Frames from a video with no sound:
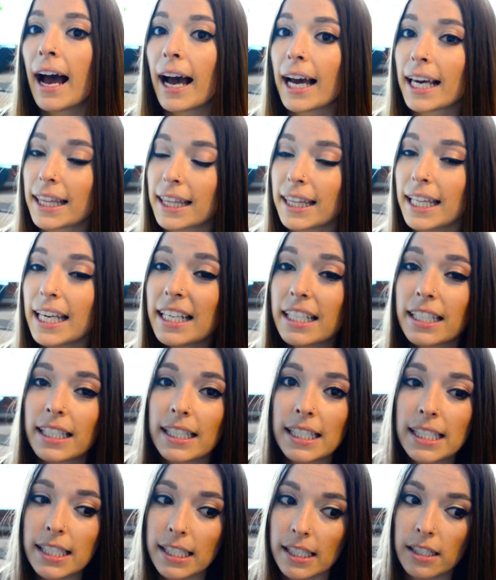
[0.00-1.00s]
I think
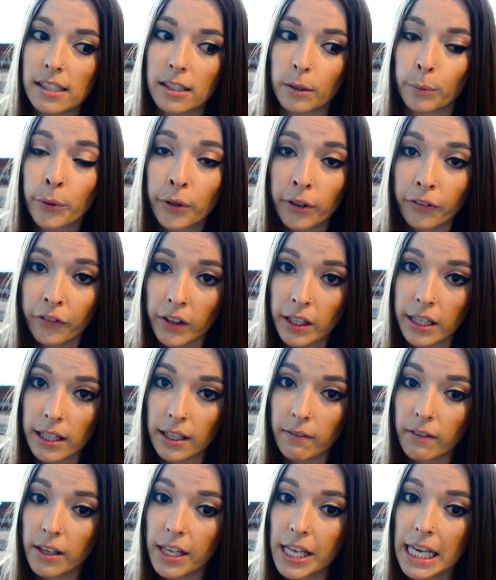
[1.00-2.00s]
this is the perfect
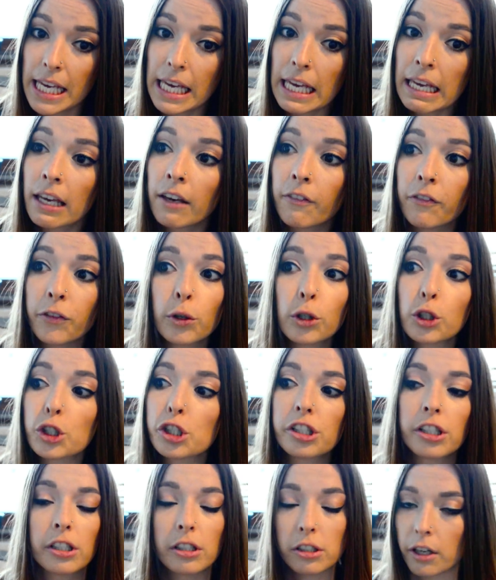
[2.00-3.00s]
DVD if you're
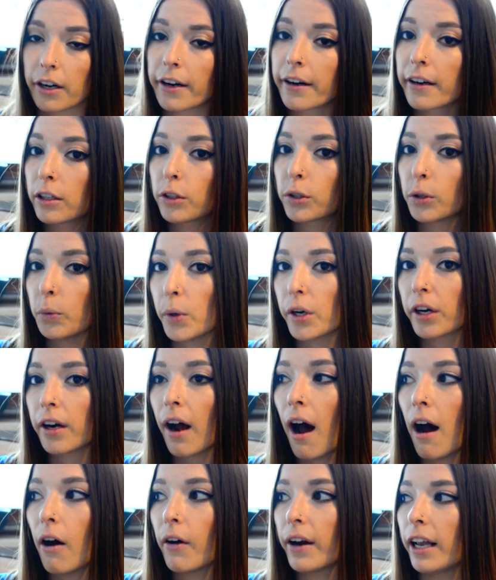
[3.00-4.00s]
just starting to work
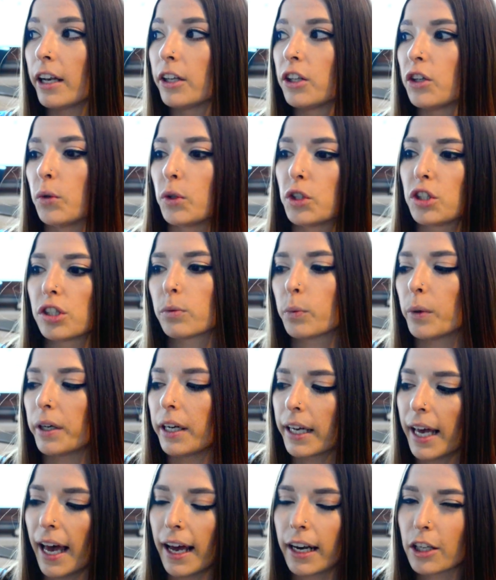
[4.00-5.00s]
out and you just want
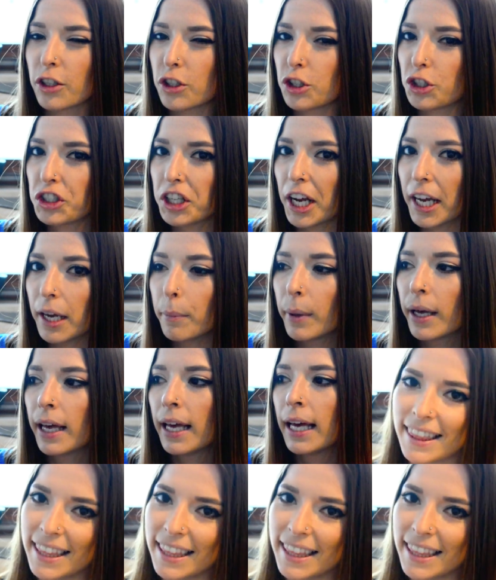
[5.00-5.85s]
to get into shape.